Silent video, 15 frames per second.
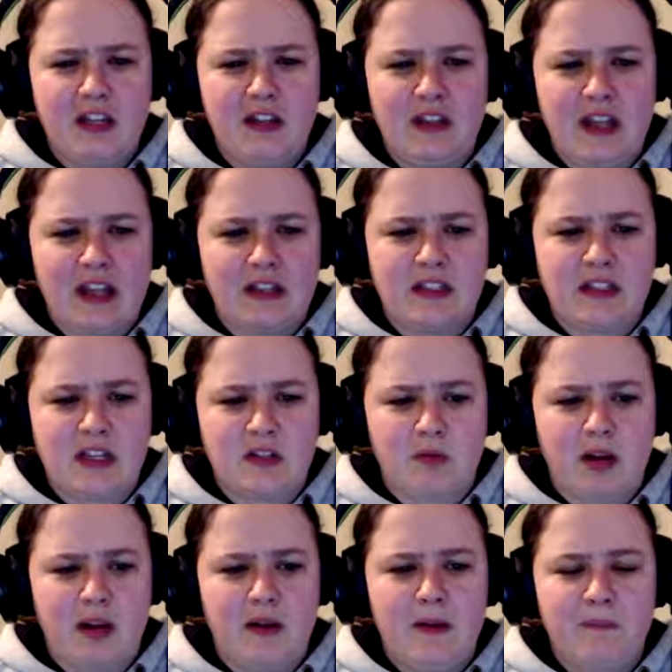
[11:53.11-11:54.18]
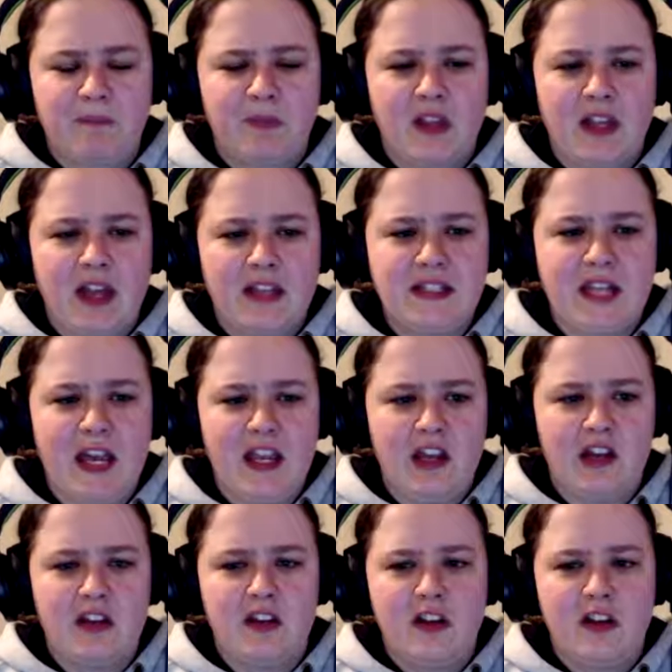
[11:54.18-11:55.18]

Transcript: Yes, that's right. Attire.